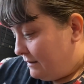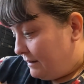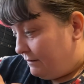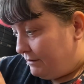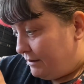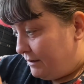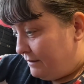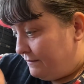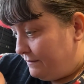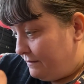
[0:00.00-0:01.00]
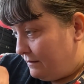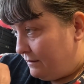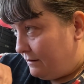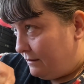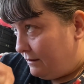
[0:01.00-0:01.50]
that one off.
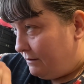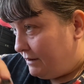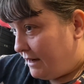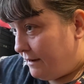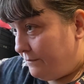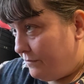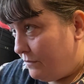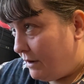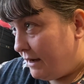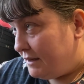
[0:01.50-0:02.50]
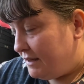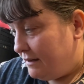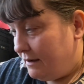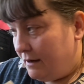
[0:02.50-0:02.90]
Okay, right.